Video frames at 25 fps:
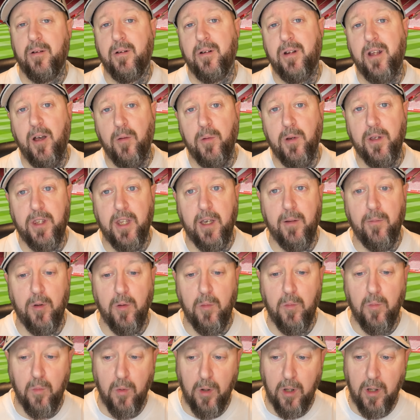and how you think
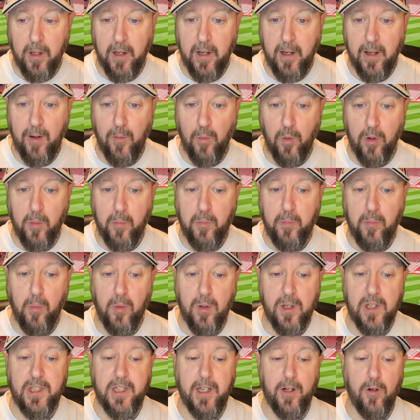we'll will uh, will
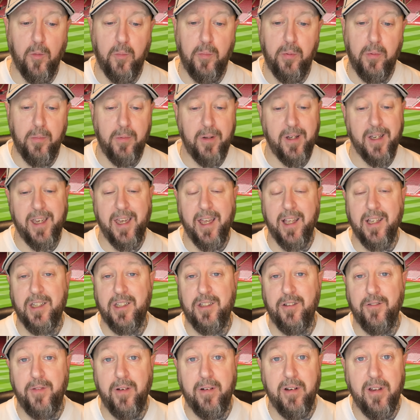will set up
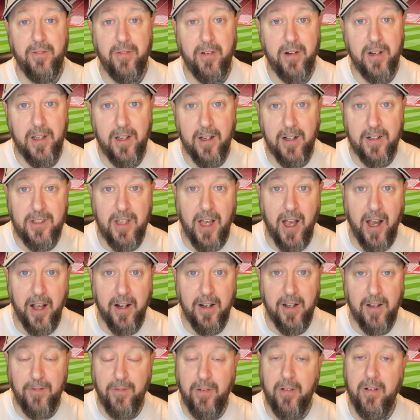against a very very
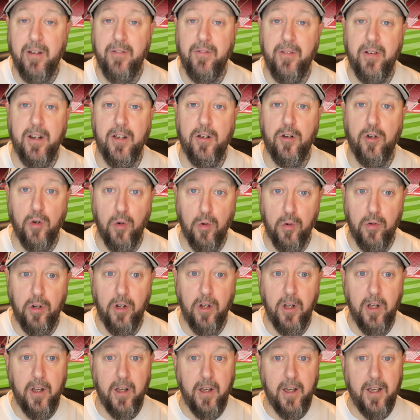attacking and very very good
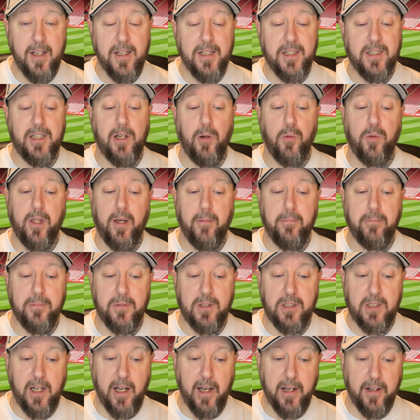Southampton
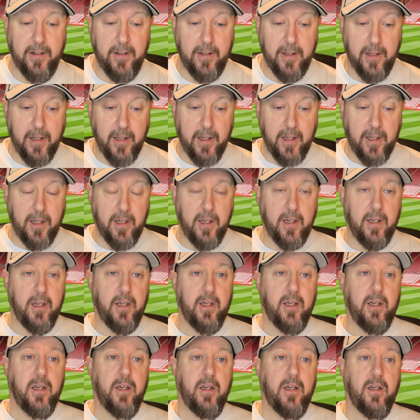side.
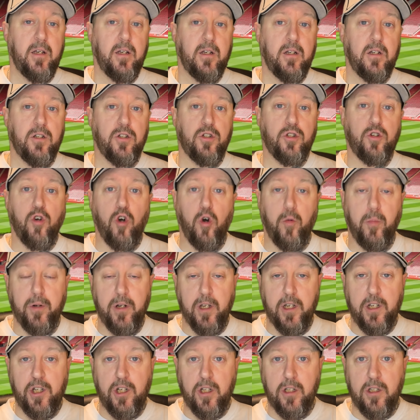Score
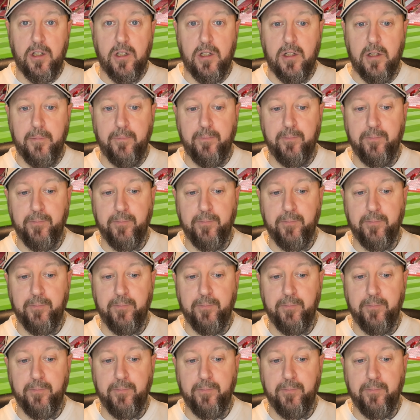predictions.